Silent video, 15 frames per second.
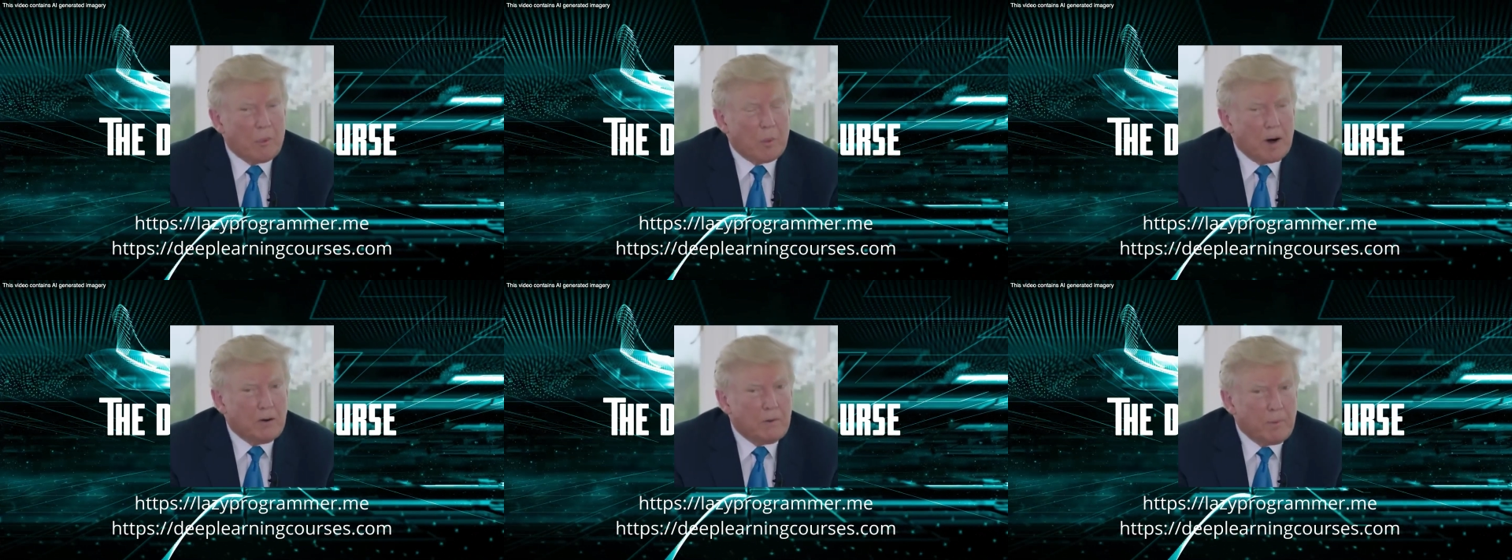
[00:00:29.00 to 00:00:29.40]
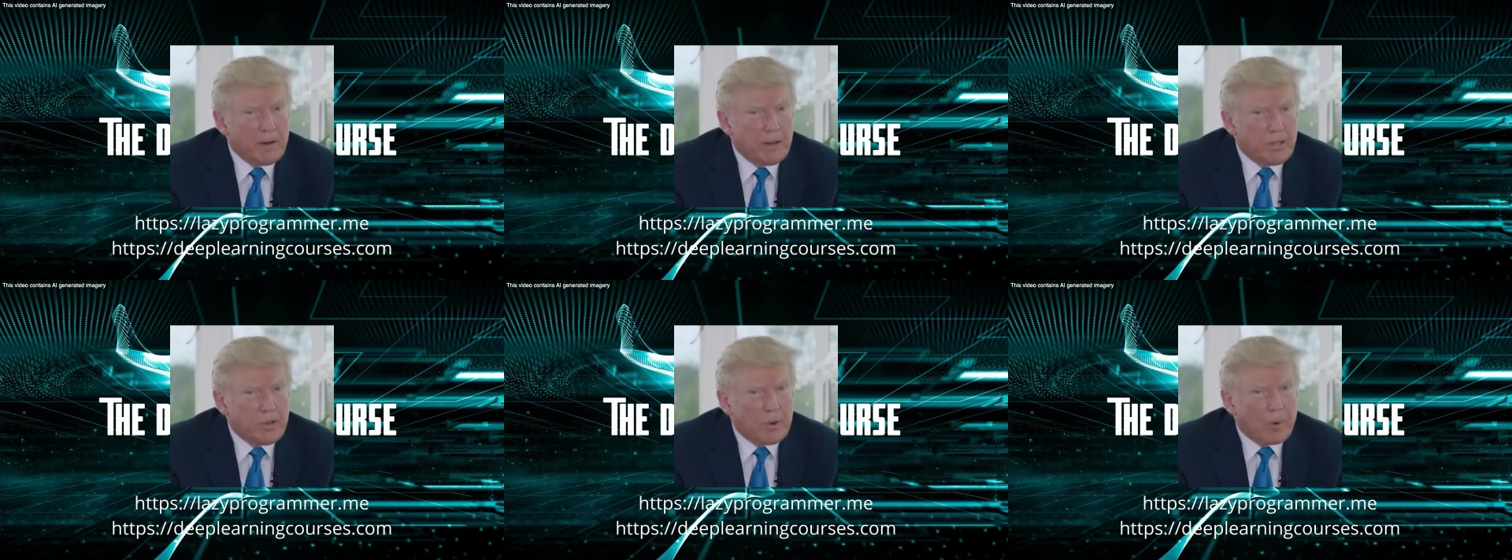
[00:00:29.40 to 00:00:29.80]
Welcome
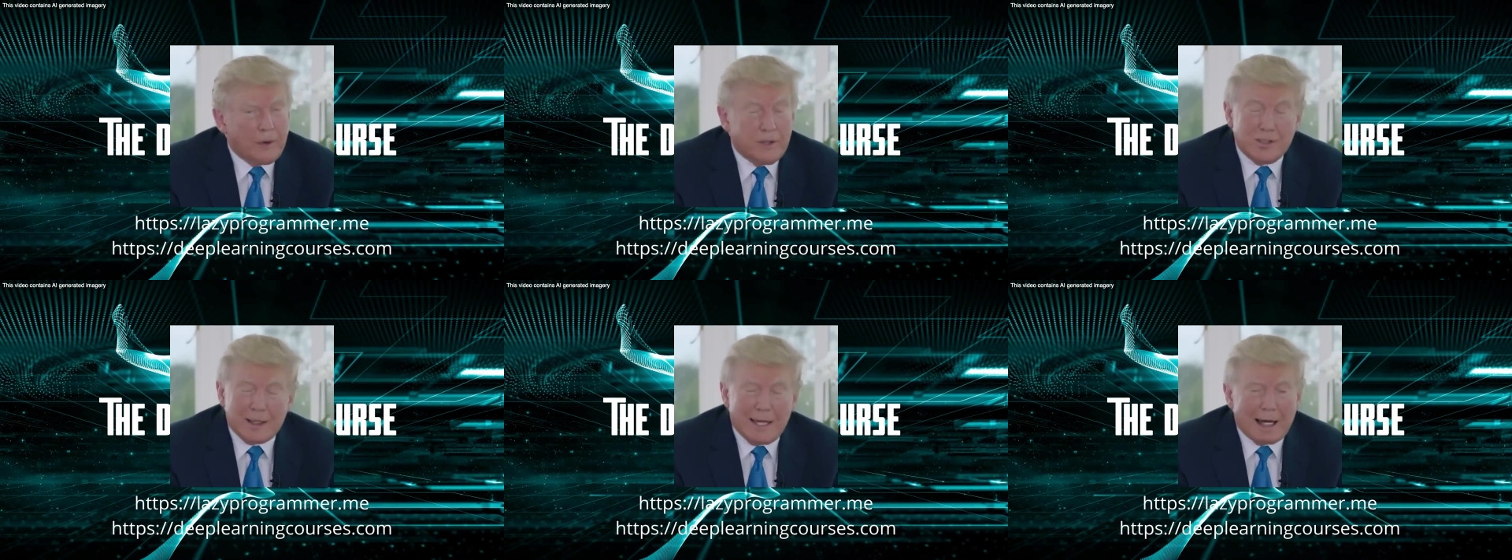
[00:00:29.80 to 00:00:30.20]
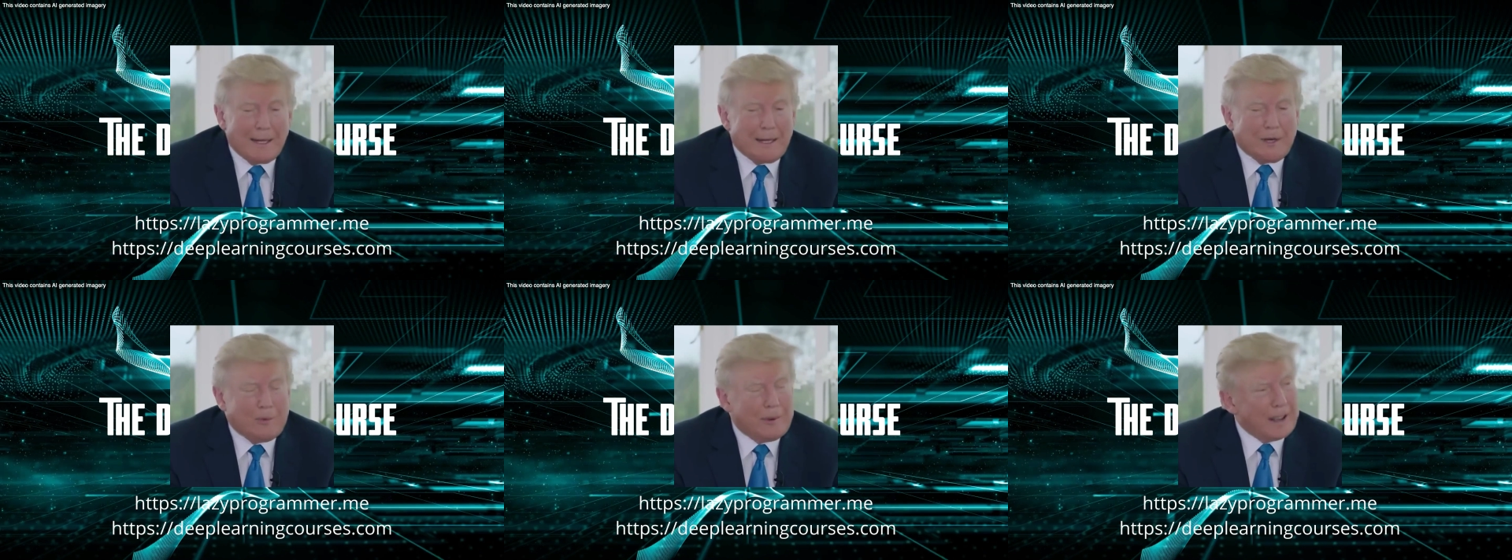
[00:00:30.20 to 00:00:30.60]
to this course on
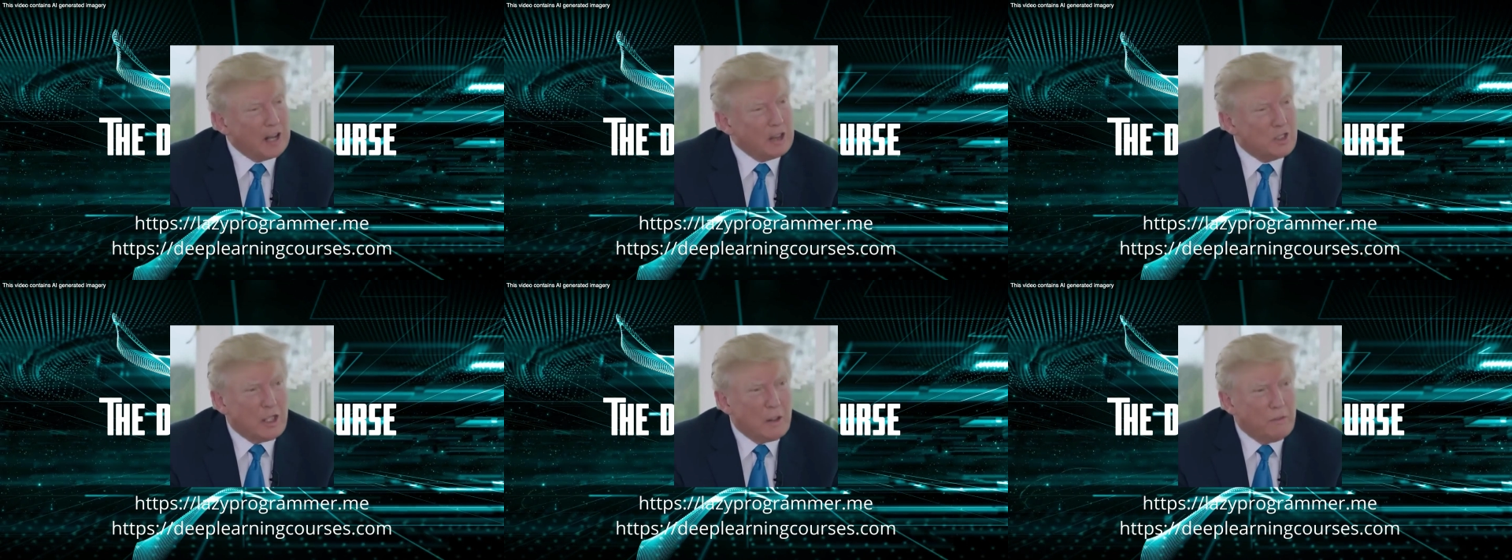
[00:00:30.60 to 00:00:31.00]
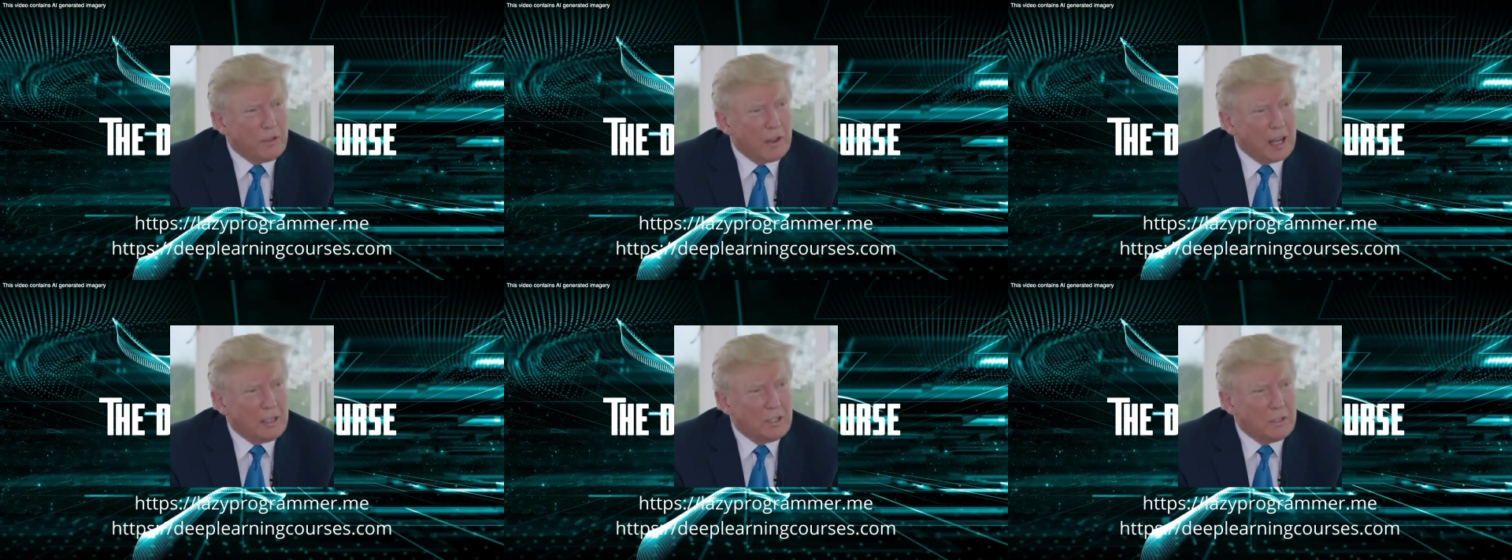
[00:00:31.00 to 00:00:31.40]
how to create
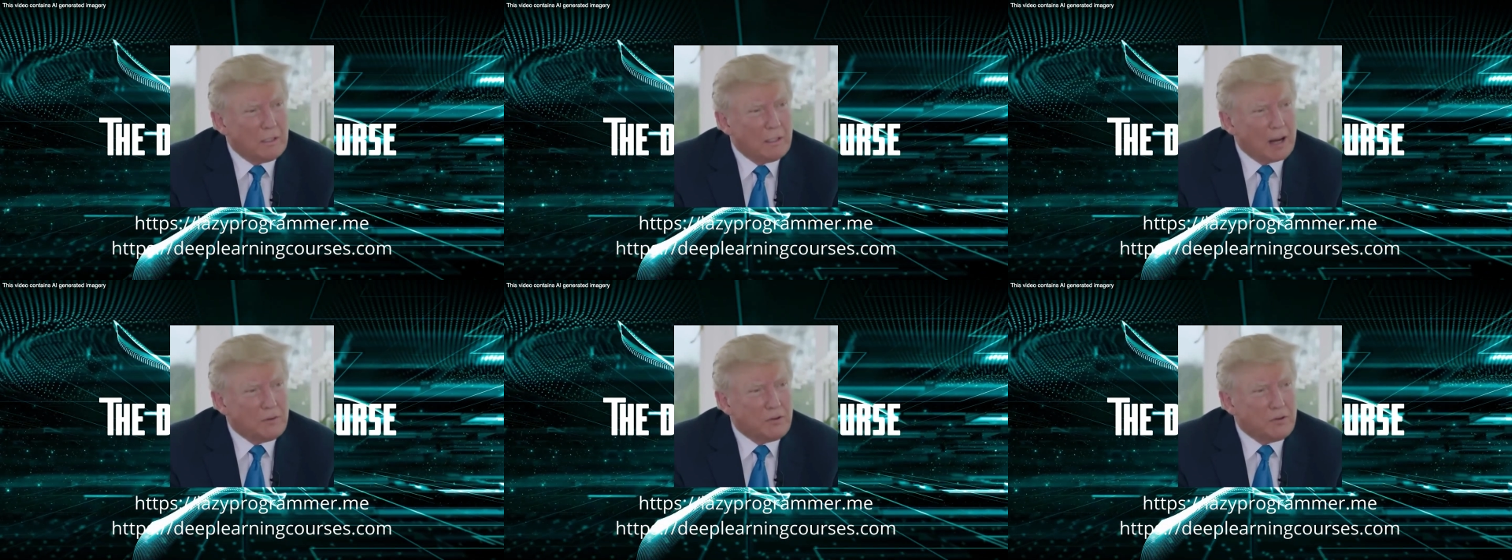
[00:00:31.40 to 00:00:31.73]
deepfakes.